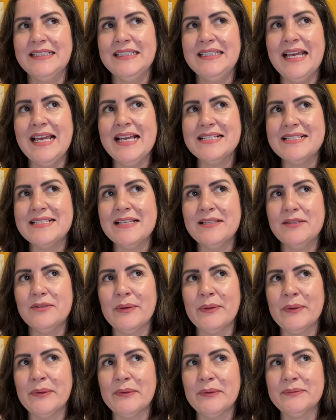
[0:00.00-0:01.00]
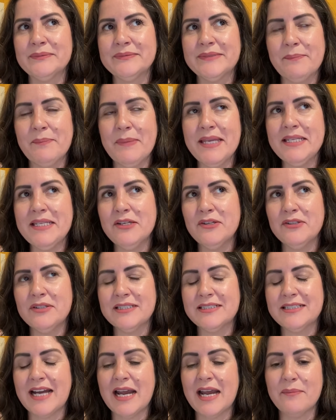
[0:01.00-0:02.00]
Yes and no, depending on the
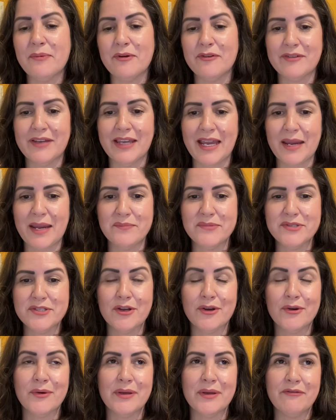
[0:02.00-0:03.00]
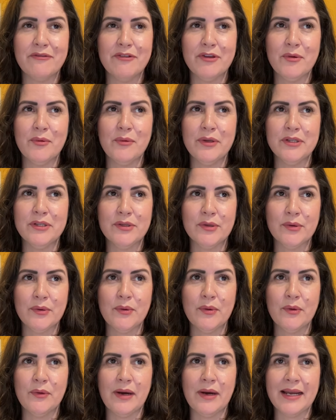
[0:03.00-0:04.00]
type of game. So if you would
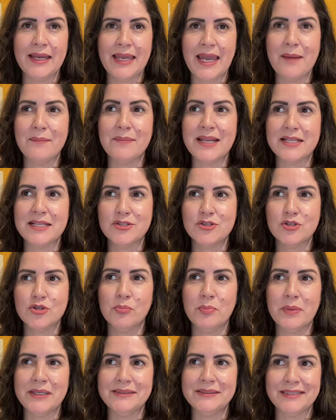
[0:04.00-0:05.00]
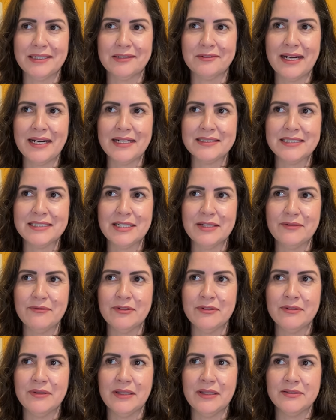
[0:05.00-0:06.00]
do a game that's super interactive
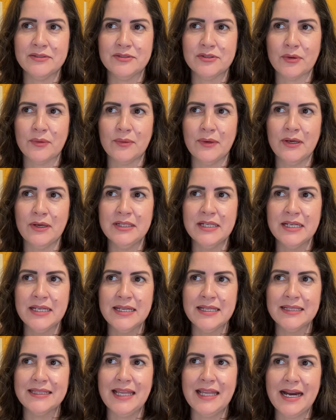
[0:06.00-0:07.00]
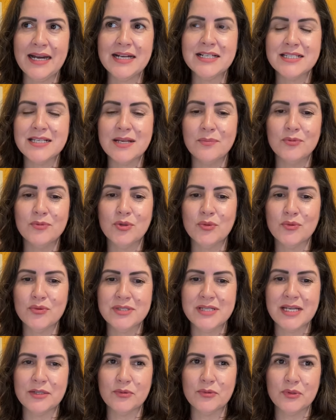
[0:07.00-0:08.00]
and so on, there are some tools
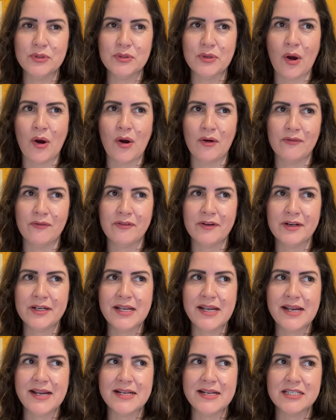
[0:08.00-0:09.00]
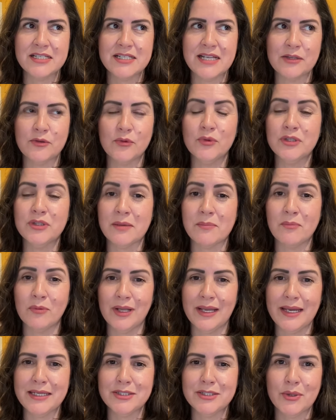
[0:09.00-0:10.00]
that would offer that would
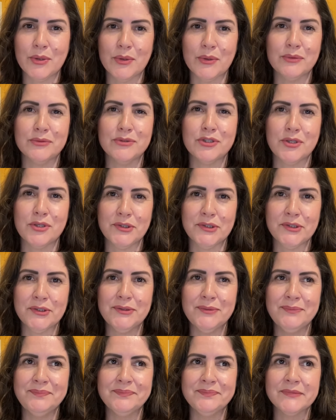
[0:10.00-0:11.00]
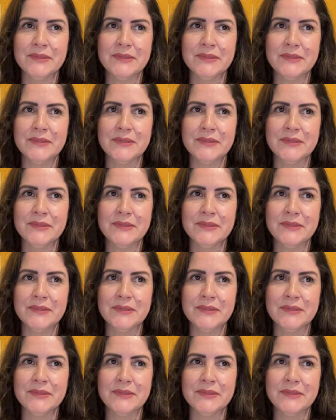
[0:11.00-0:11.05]
emulate code too.